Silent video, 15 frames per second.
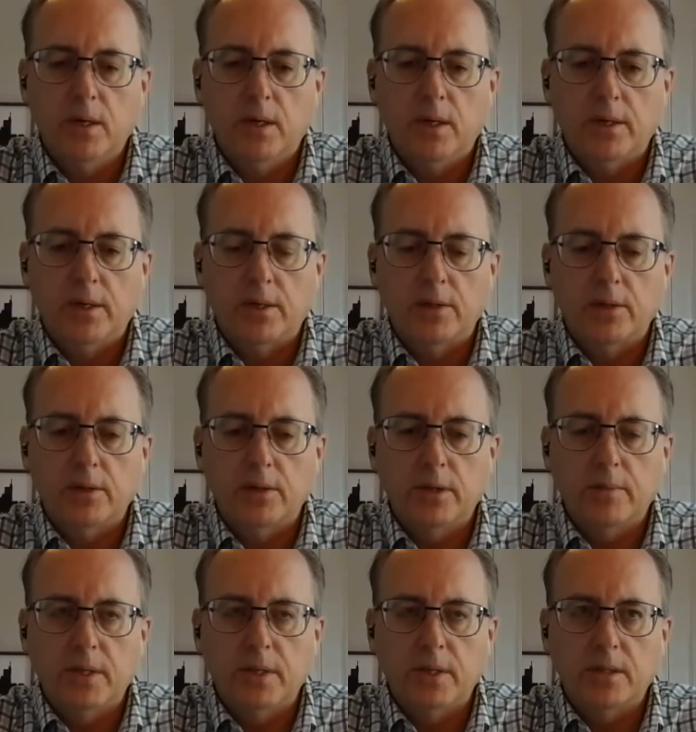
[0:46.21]
including
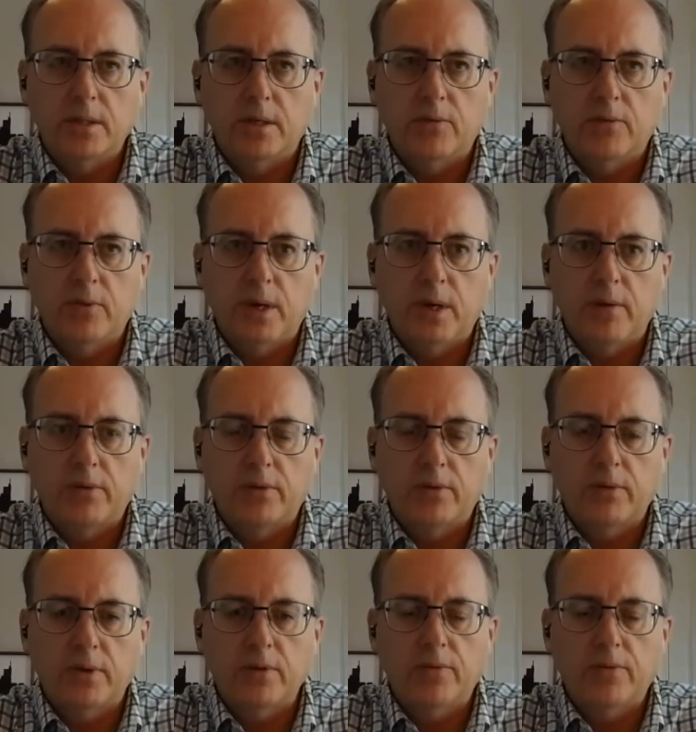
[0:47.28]
myself, we have
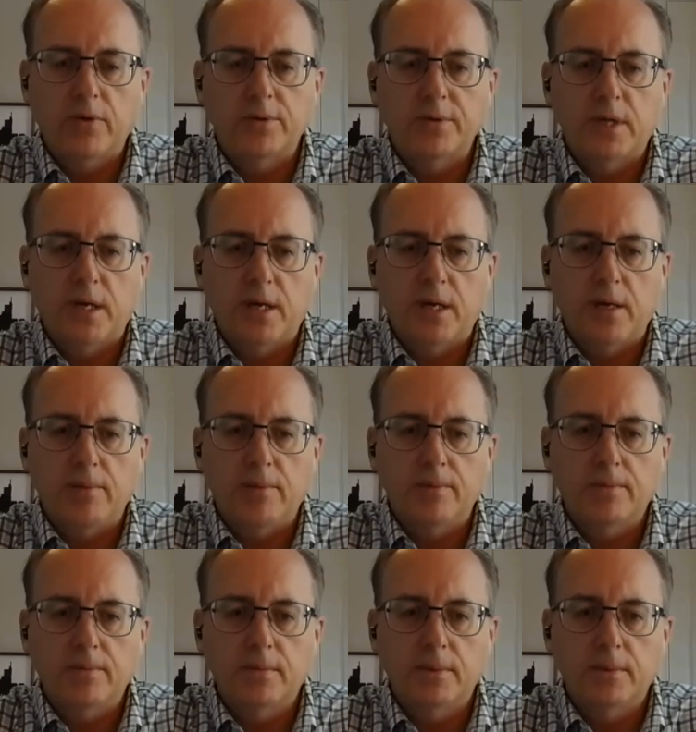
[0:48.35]
3 full-time
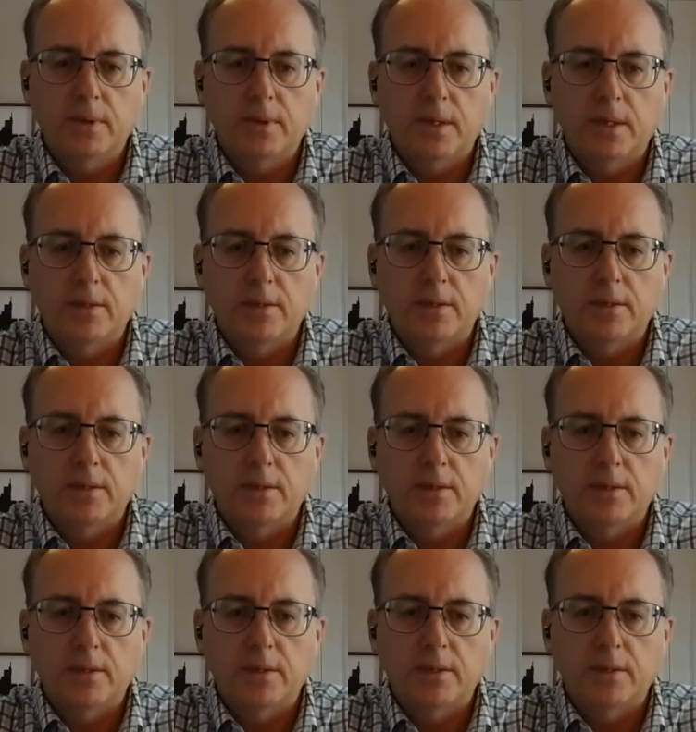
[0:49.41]
design
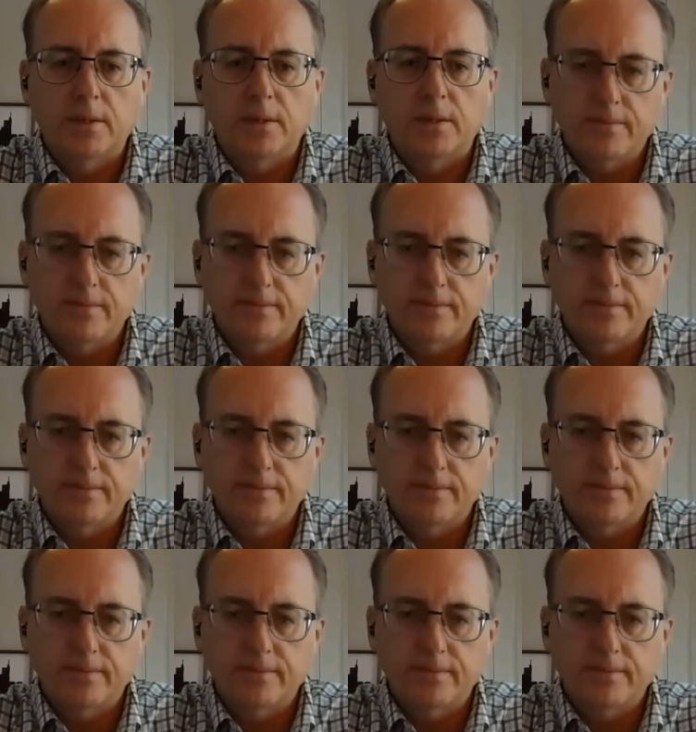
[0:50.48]
engineers.